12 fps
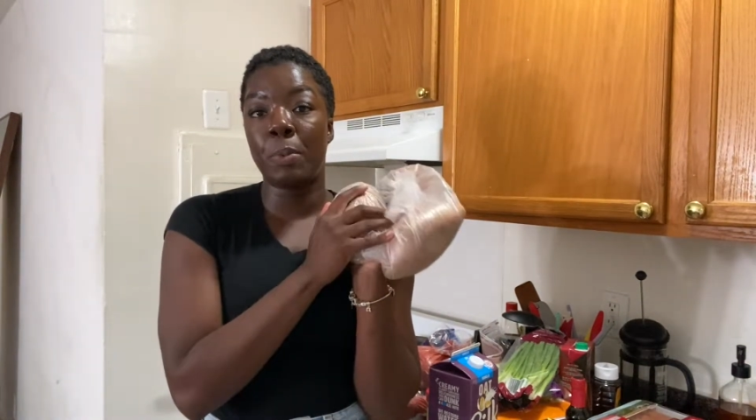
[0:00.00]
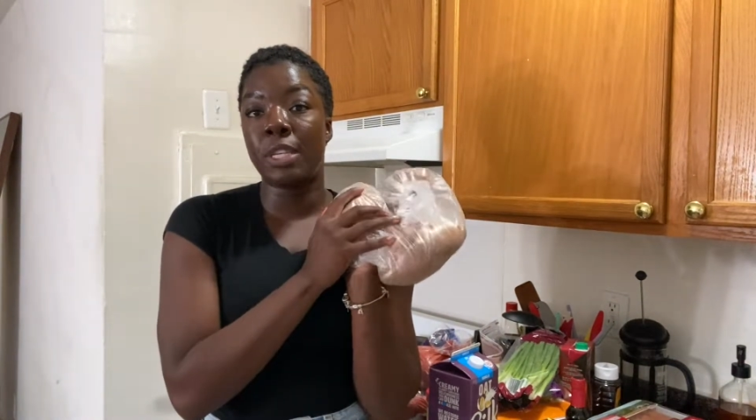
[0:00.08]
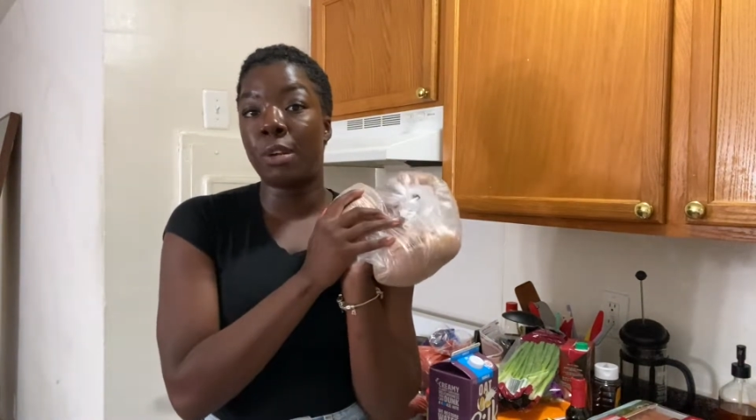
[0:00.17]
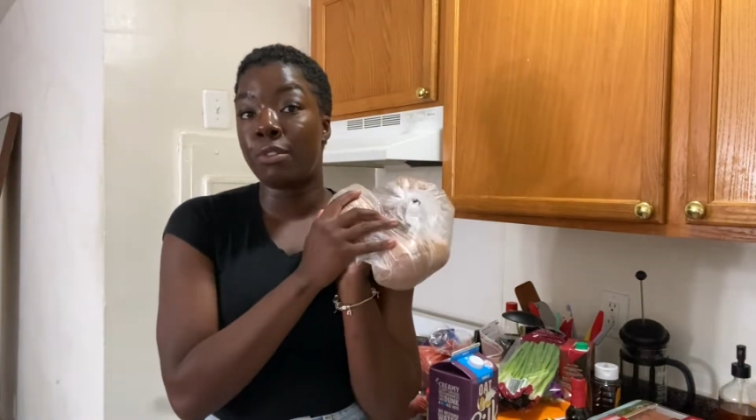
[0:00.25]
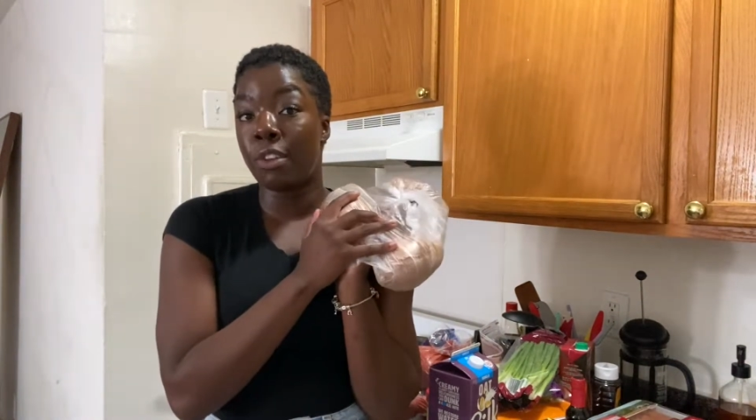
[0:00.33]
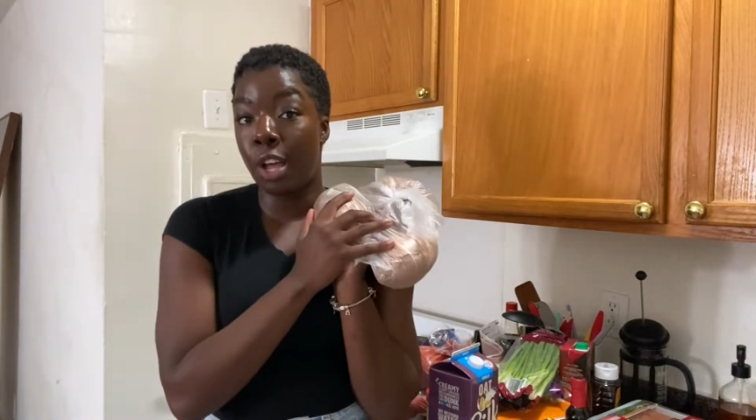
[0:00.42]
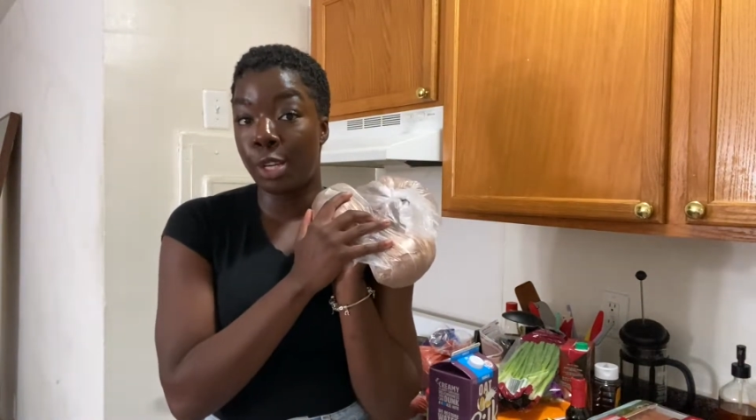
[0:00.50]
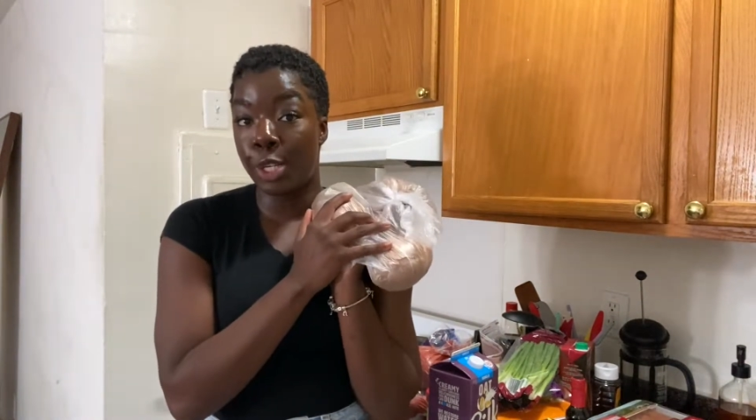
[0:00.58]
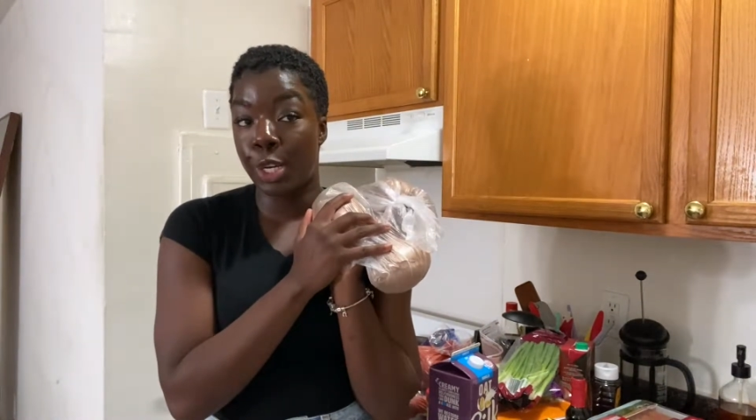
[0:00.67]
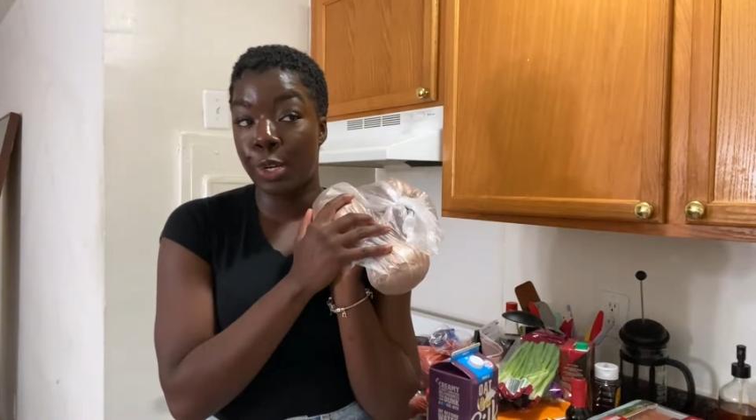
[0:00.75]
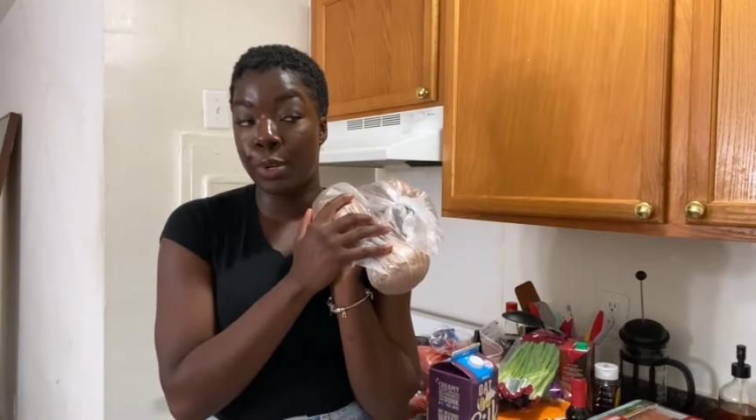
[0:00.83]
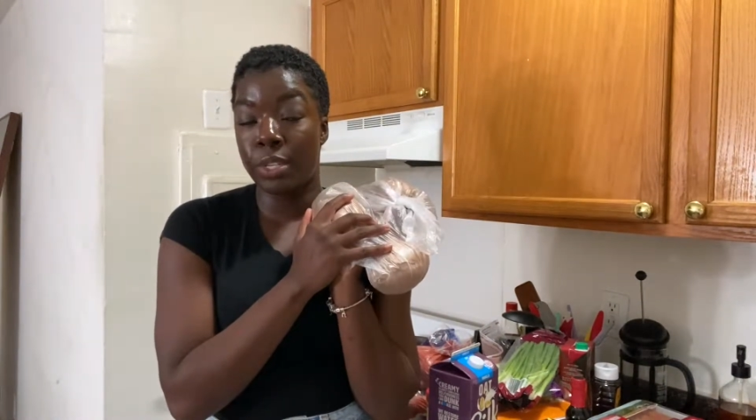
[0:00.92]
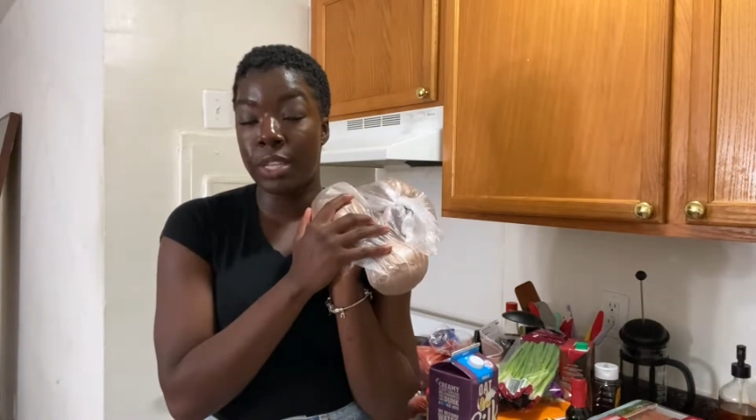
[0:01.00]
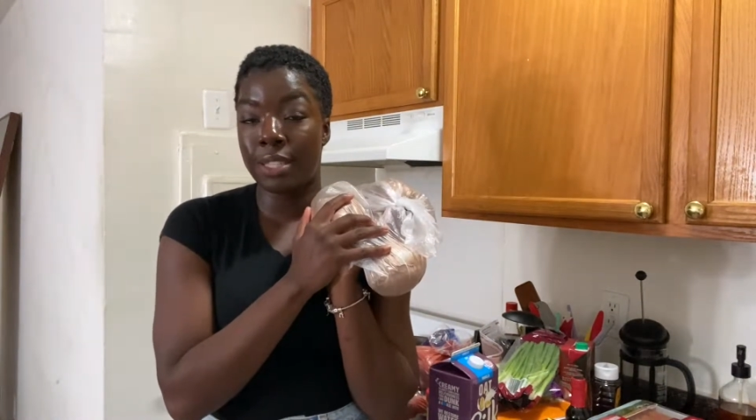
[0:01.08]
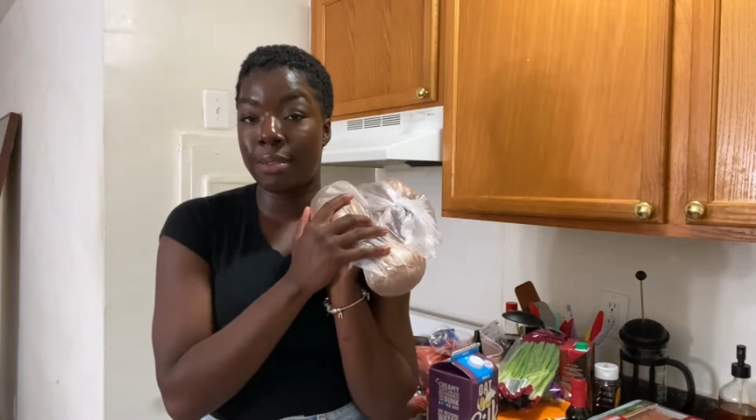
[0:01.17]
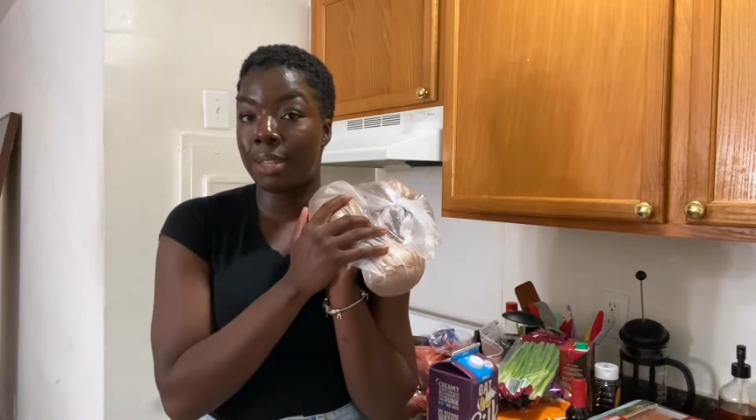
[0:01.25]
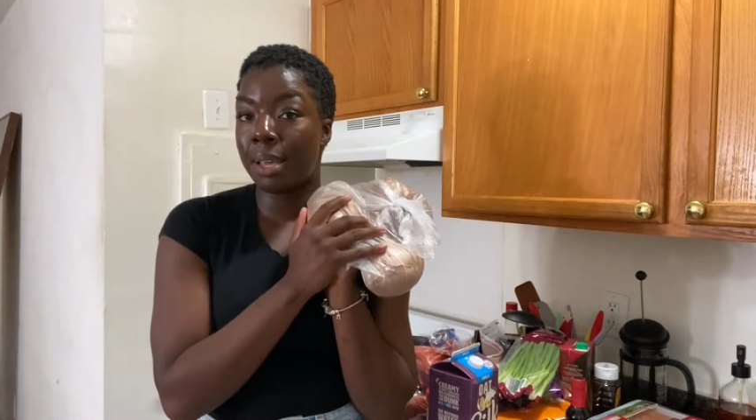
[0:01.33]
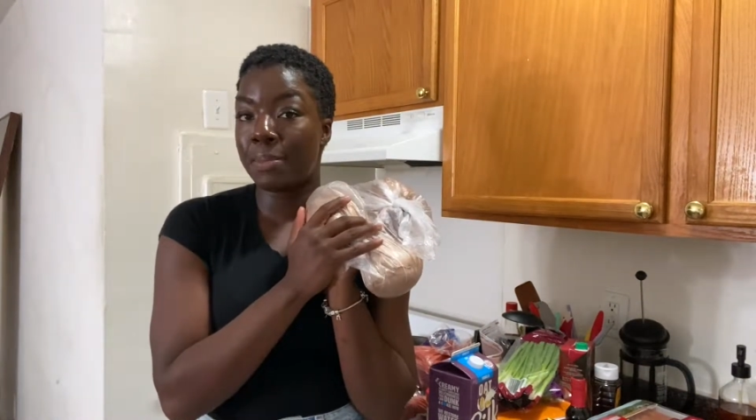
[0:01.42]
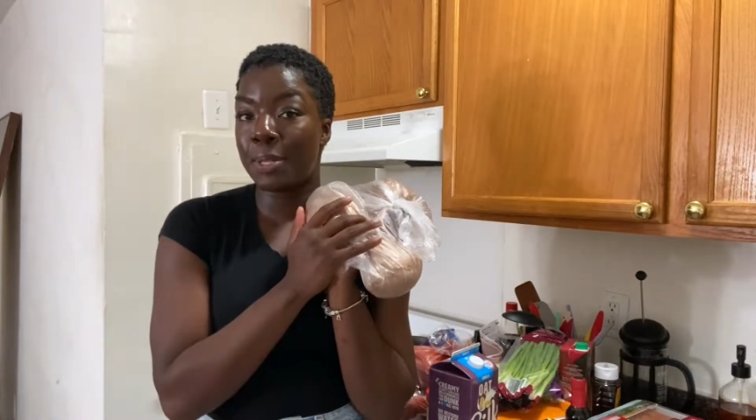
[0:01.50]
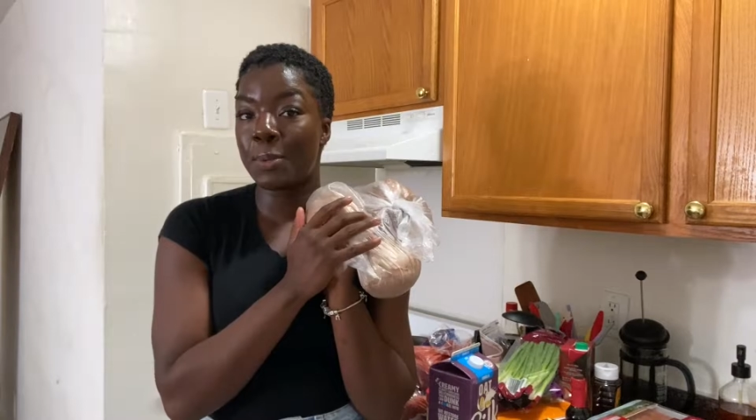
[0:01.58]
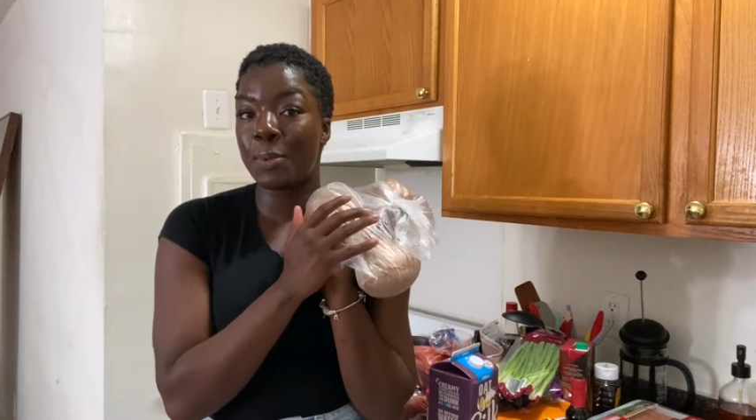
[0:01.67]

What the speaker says: potato nachos sometime